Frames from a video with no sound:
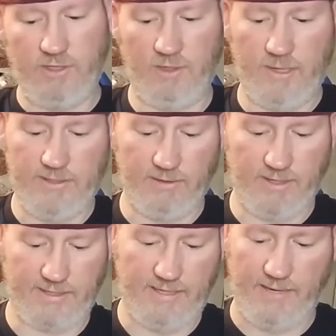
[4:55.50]
what you're
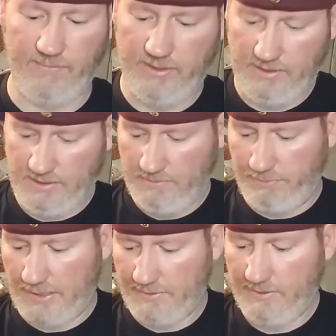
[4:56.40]
looking at.
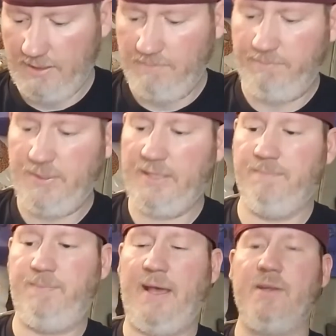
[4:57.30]
But
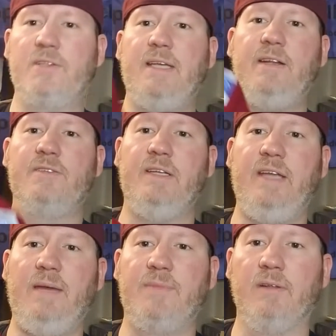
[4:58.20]
Pendleton is a
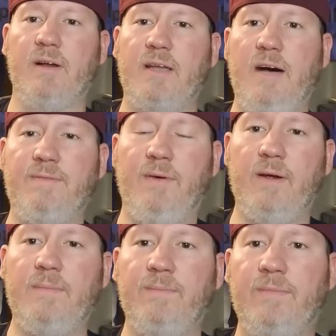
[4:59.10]
name to look out
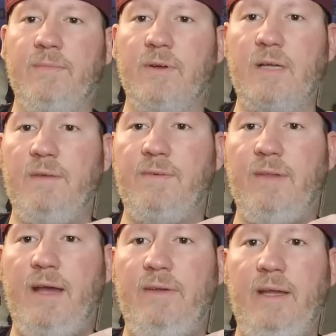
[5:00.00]
for. Look out for
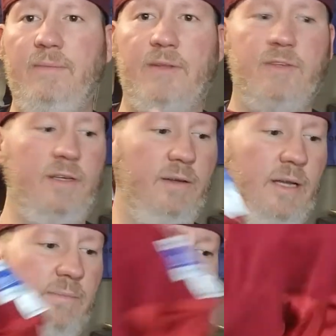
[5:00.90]
that name. That's a
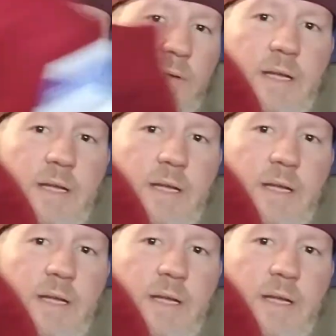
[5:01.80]
good one, I